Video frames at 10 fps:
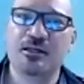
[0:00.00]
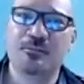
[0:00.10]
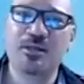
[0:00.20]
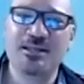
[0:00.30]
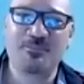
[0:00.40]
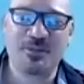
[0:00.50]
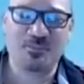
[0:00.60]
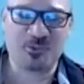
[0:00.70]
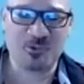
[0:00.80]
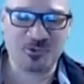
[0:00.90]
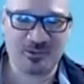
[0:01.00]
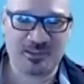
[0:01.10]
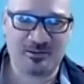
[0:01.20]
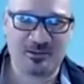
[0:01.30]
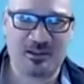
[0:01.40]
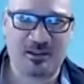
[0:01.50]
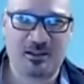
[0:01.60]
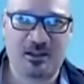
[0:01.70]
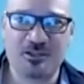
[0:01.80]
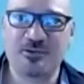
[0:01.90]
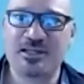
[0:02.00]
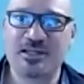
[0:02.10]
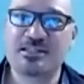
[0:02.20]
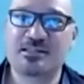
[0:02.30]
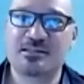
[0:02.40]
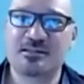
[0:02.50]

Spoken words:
Many people that are today's